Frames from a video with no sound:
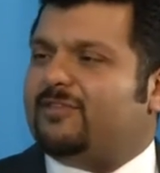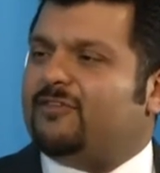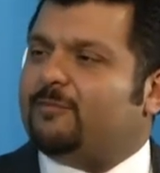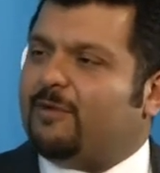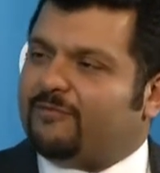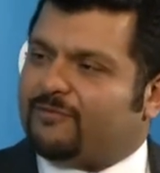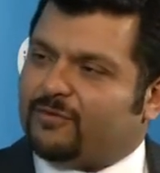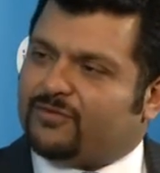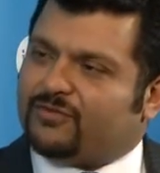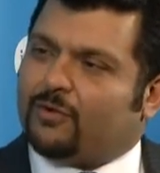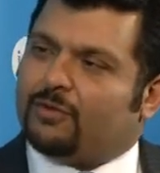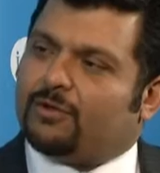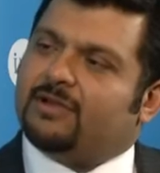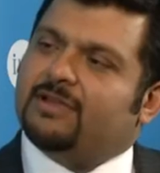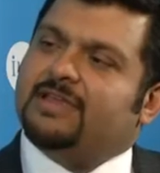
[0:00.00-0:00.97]
Tell us about First
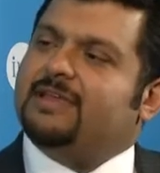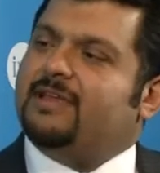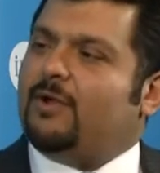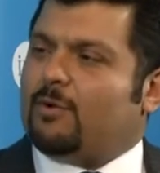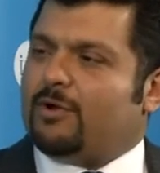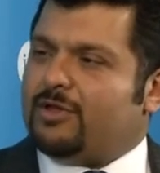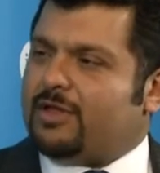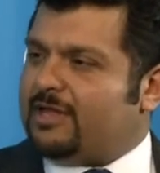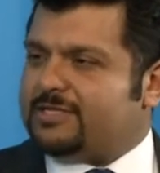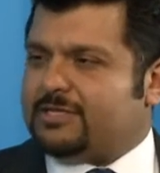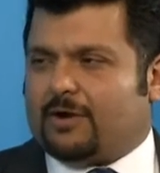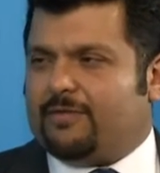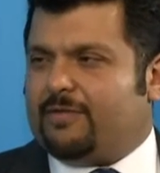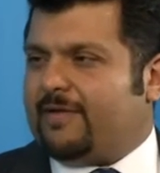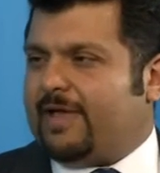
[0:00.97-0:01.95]
Solar, where you guys
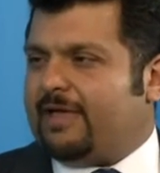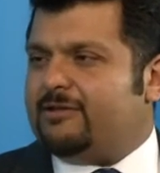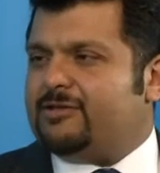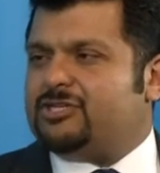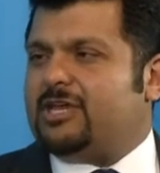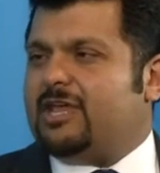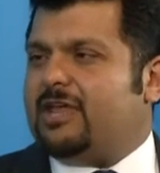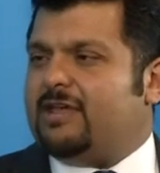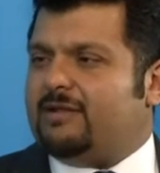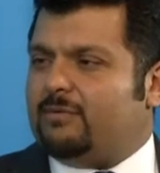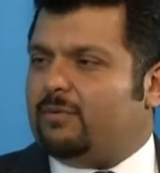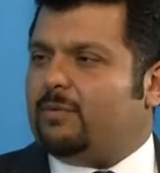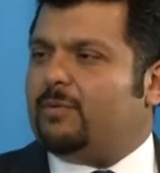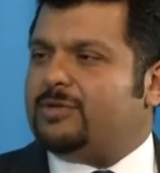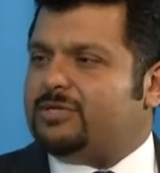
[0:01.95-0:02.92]
are in the value chain, and
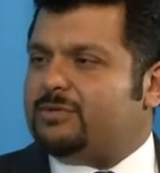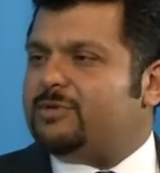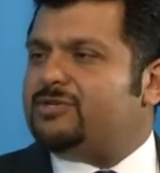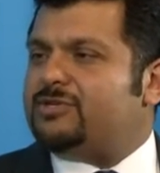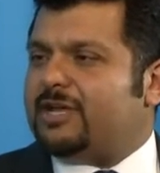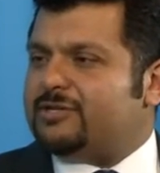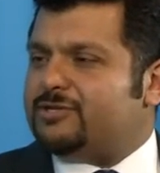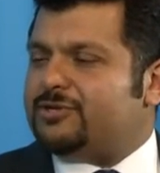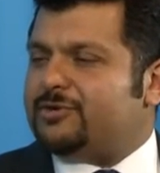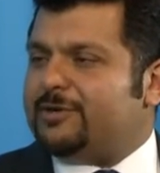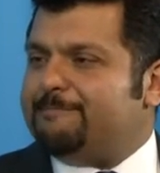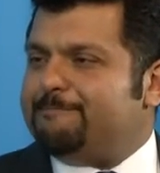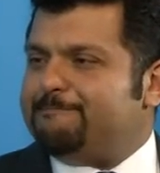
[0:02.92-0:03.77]
what you guys are doing.